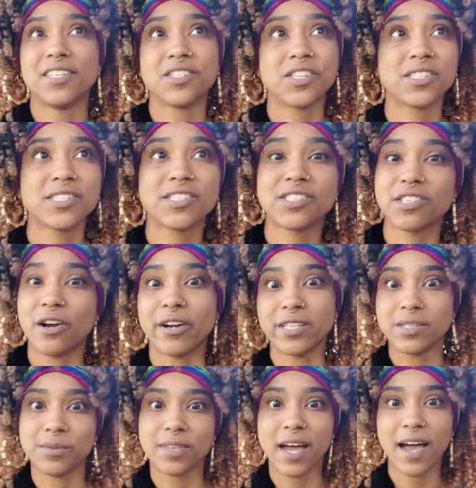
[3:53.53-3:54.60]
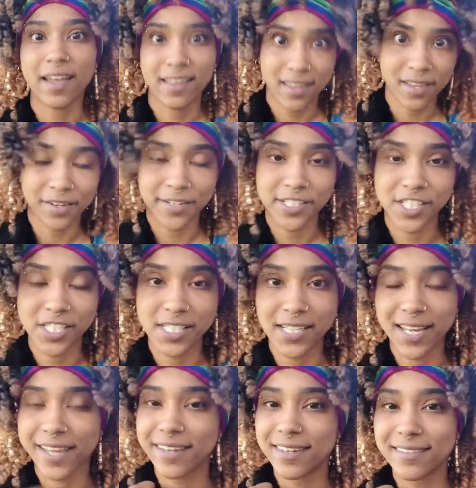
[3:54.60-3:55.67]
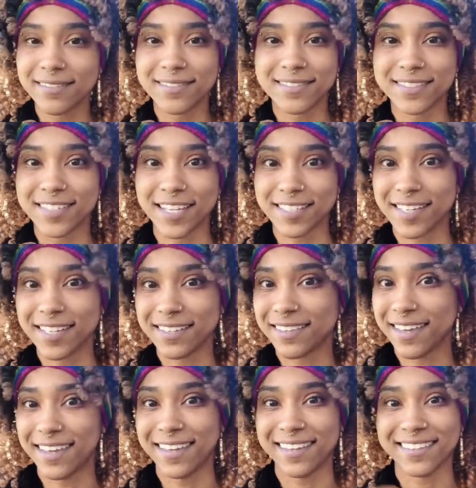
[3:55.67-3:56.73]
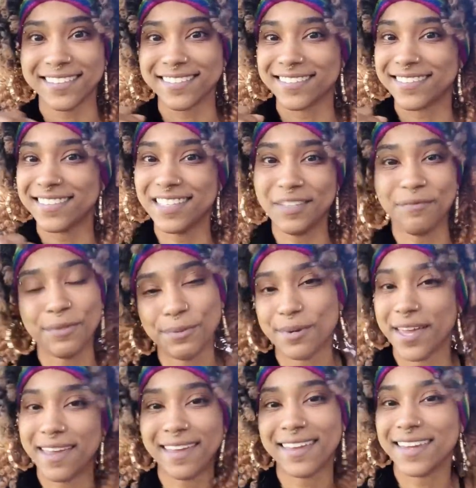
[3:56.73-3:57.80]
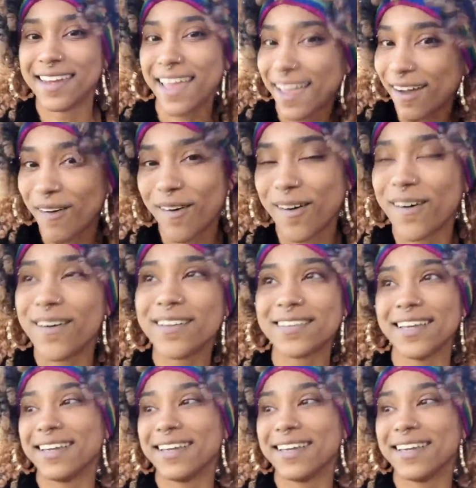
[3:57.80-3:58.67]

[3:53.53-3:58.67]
starts with high energy and doesn't like leave you hanging at all.